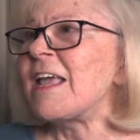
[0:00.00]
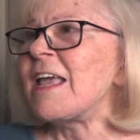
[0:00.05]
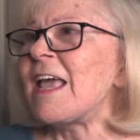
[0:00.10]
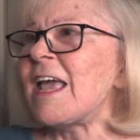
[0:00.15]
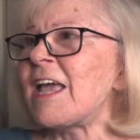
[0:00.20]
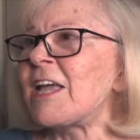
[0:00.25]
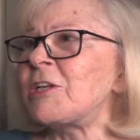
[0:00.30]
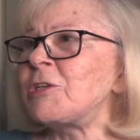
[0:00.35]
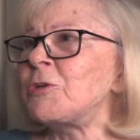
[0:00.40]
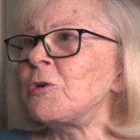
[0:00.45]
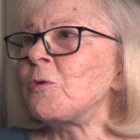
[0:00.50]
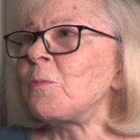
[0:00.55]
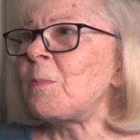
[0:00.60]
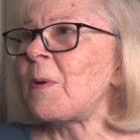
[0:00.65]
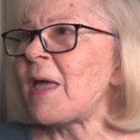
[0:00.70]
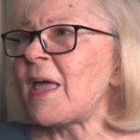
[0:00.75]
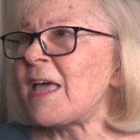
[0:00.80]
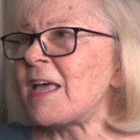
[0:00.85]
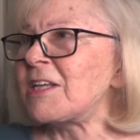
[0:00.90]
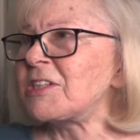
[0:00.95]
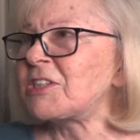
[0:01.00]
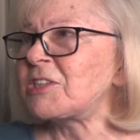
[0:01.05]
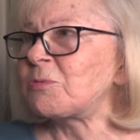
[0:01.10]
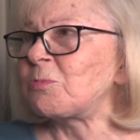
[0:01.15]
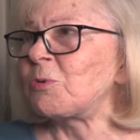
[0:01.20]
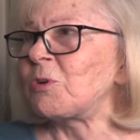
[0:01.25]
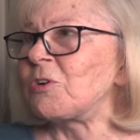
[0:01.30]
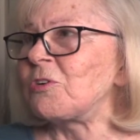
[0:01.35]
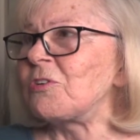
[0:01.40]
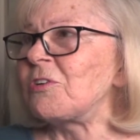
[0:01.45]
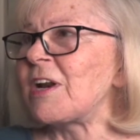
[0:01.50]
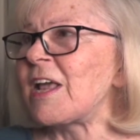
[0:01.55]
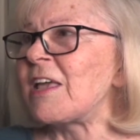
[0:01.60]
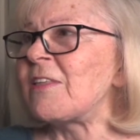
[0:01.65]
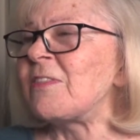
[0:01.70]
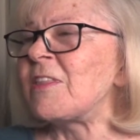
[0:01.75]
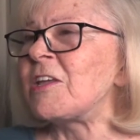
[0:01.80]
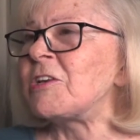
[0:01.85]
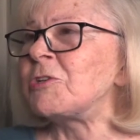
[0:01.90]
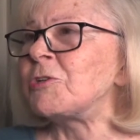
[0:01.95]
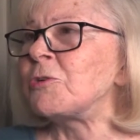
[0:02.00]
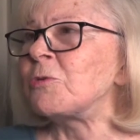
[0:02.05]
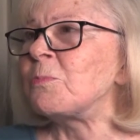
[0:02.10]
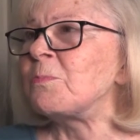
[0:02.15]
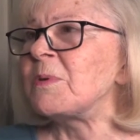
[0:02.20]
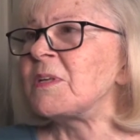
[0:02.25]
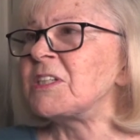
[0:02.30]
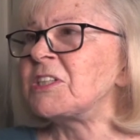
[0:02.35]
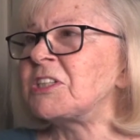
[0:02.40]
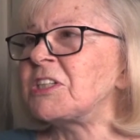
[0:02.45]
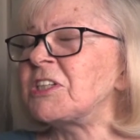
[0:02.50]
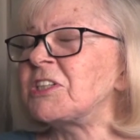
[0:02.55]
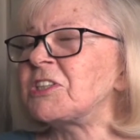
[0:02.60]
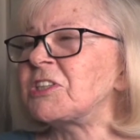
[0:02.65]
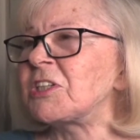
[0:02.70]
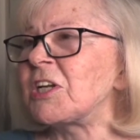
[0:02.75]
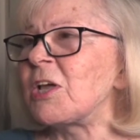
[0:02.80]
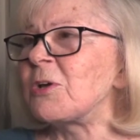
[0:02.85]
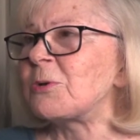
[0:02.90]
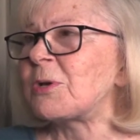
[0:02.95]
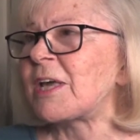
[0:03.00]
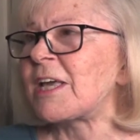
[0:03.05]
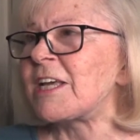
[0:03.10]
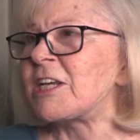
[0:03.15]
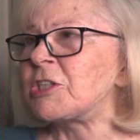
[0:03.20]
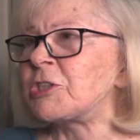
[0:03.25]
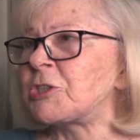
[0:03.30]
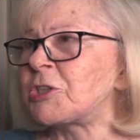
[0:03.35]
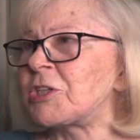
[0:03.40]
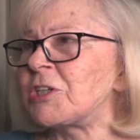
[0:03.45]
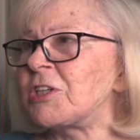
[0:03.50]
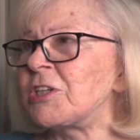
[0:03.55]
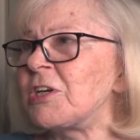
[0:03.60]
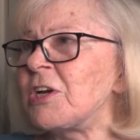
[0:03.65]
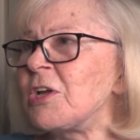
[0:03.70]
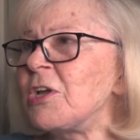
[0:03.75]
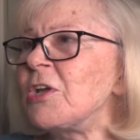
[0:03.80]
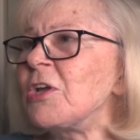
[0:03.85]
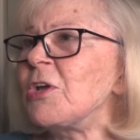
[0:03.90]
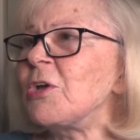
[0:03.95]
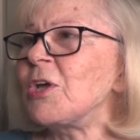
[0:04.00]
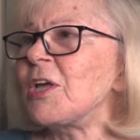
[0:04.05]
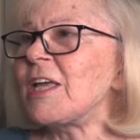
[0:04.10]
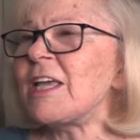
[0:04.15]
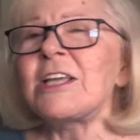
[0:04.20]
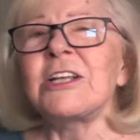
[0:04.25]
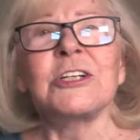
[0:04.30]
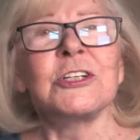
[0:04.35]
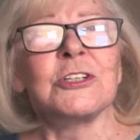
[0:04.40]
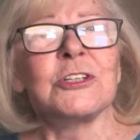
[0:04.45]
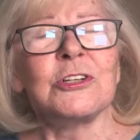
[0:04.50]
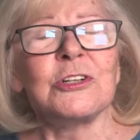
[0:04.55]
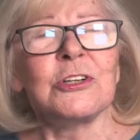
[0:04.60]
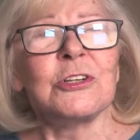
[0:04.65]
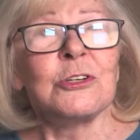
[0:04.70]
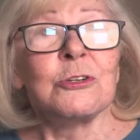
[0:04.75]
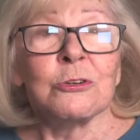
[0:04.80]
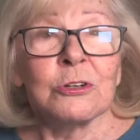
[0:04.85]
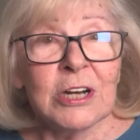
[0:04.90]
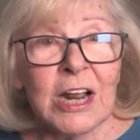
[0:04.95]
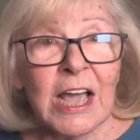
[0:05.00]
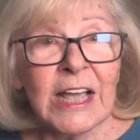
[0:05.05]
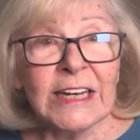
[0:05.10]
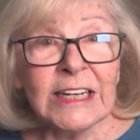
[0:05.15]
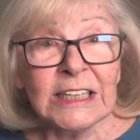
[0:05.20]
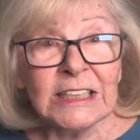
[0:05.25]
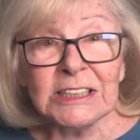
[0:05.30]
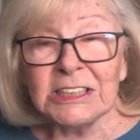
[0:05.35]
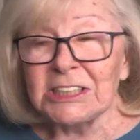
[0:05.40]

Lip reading: and your password, and then your business location in United